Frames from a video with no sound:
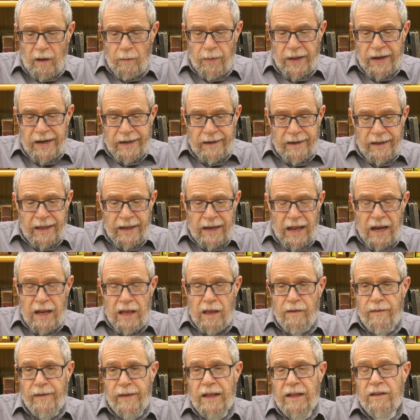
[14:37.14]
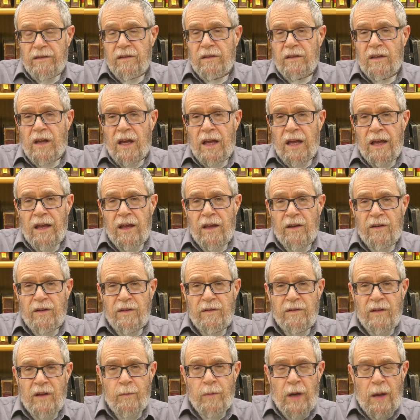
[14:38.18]
But in any event,
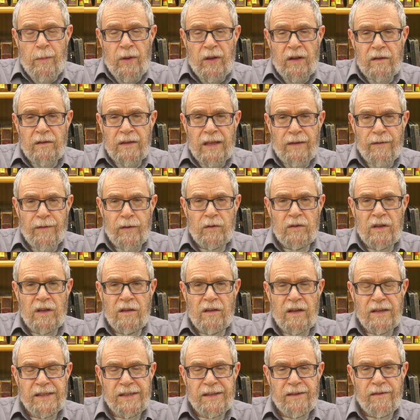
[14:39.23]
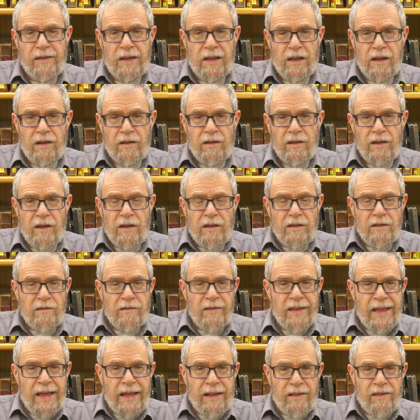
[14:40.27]
Abarbanel definitely does think
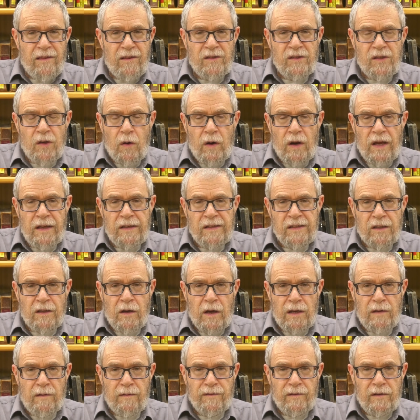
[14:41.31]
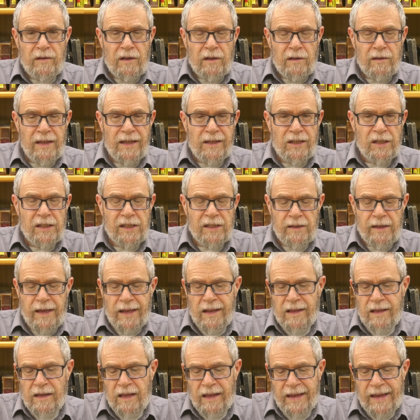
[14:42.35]
that the Torah is kind of
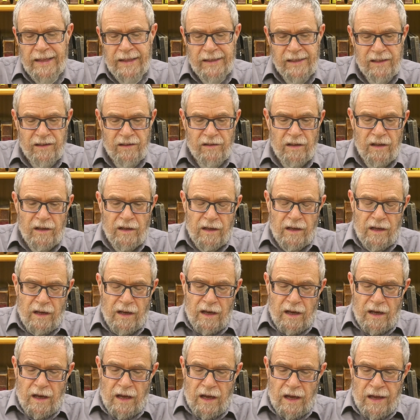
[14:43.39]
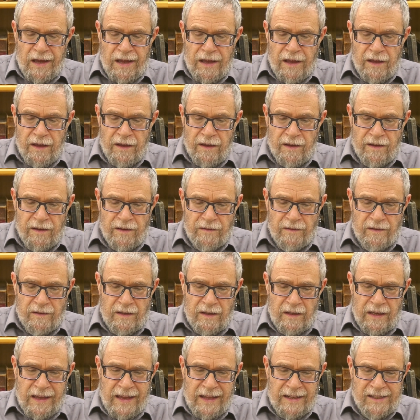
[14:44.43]
legislating against the
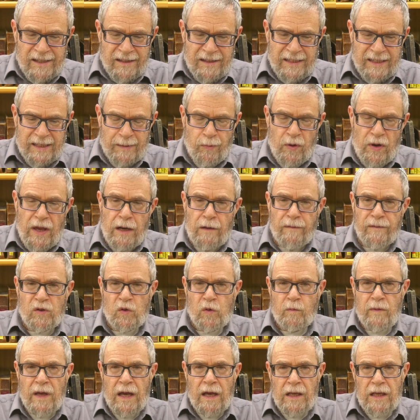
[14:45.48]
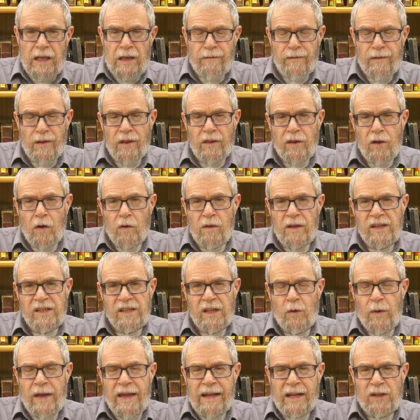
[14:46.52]
spread of Tum'a, even though there's
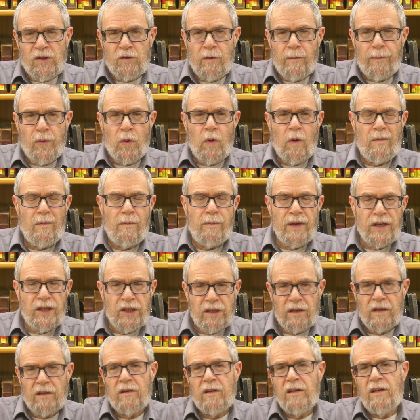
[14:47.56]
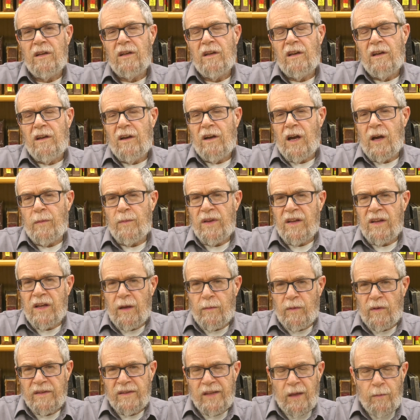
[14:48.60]
no actual prohibition on
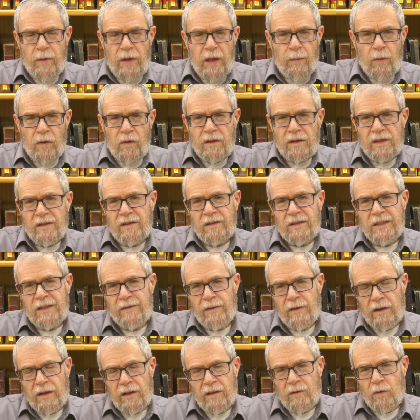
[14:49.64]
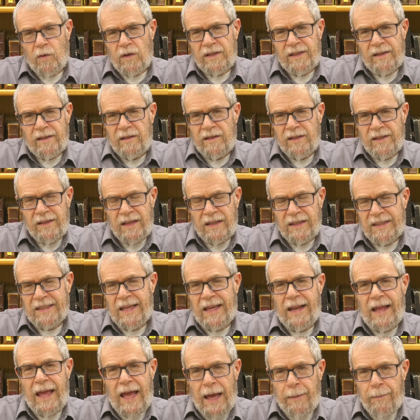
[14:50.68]
becoming Tameh, because these things
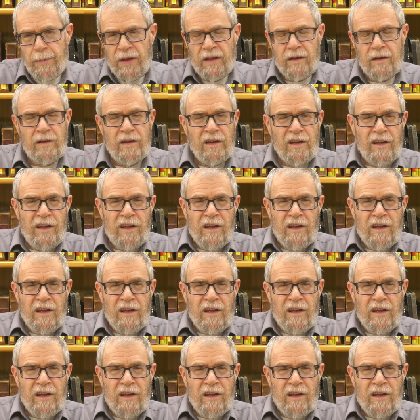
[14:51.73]
can happen.